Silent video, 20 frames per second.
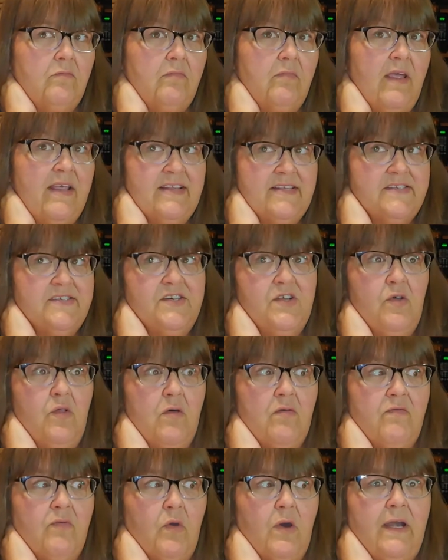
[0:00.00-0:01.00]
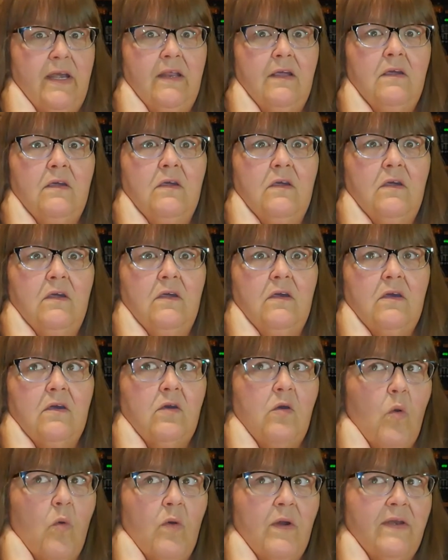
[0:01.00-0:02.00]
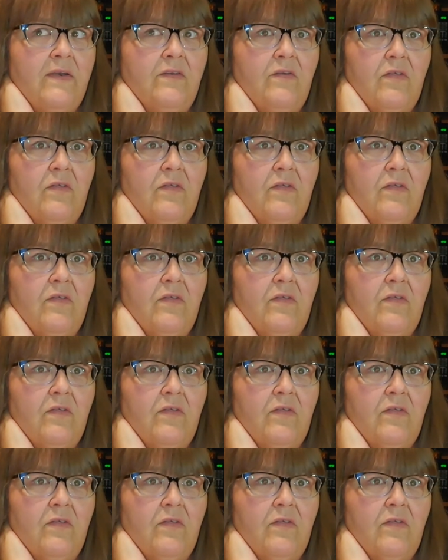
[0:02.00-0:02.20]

and still avoid going